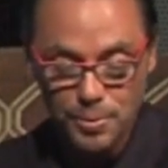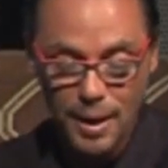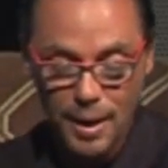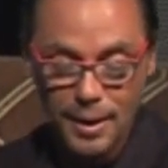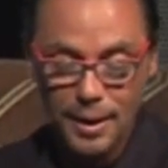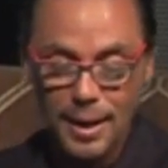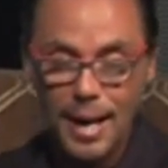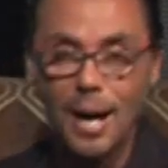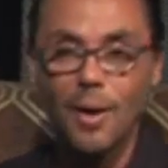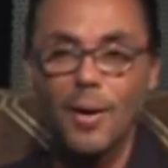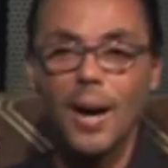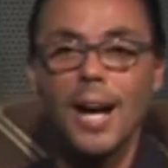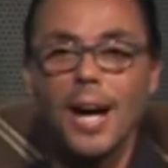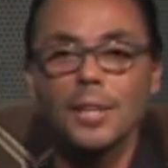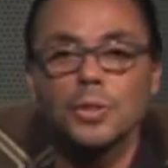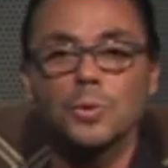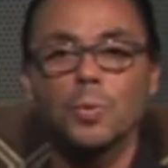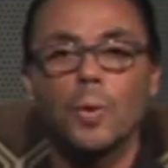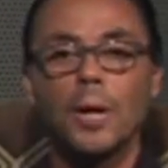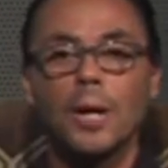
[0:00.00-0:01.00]
right now
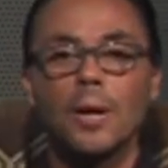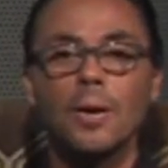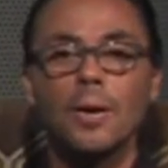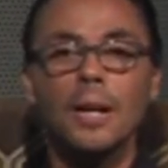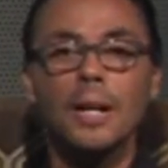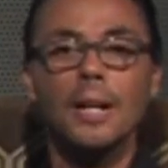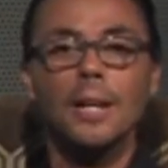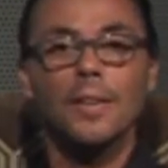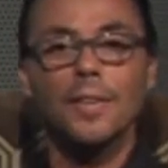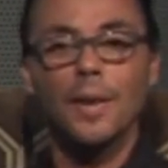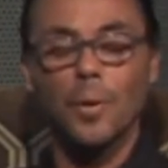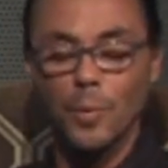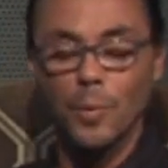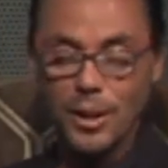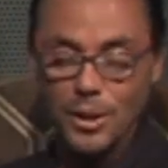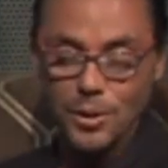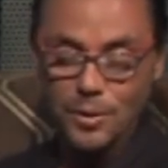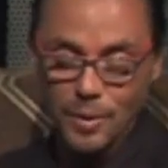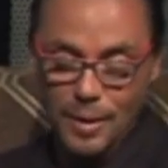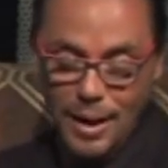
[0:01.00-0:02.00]
as well. That
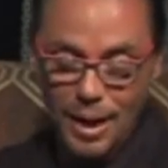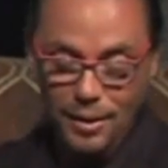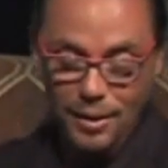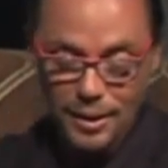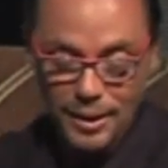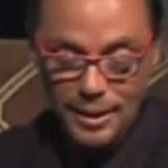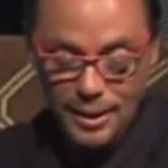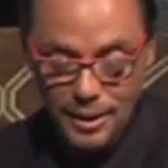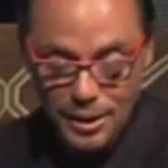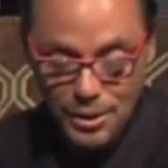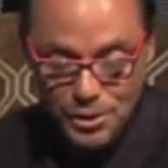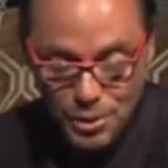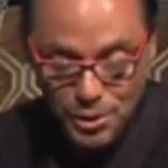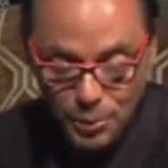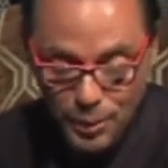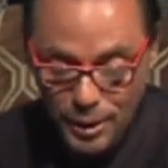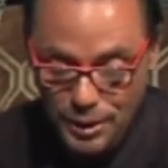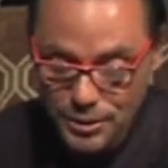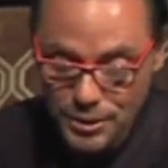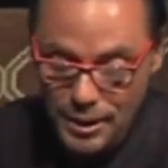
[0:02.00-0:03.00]
way you know how to get it
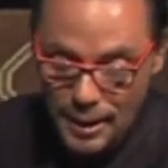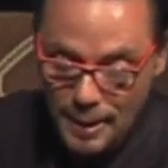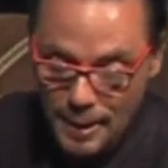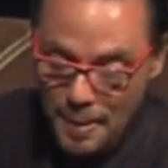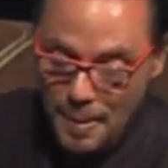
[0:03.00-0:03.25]
to us.